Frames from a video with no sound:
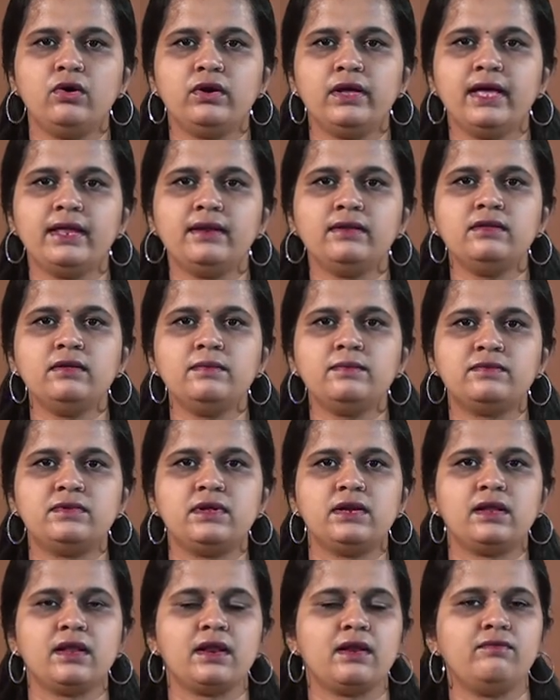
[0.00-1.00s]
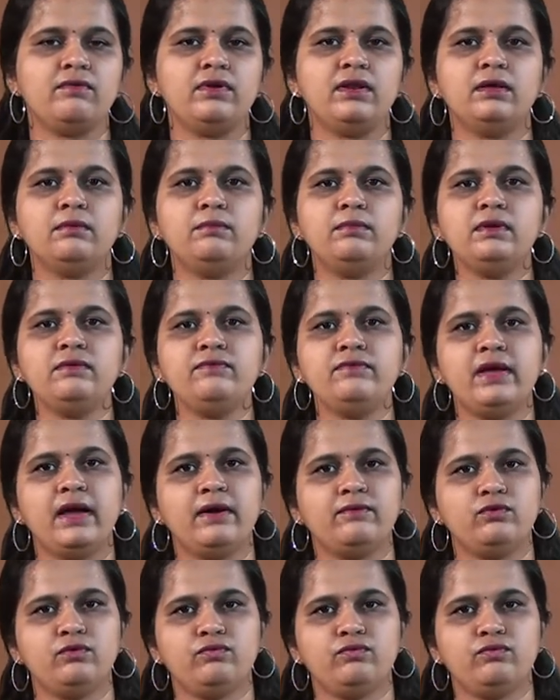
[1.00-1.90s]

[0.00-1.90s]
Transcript: algorithms that are available we have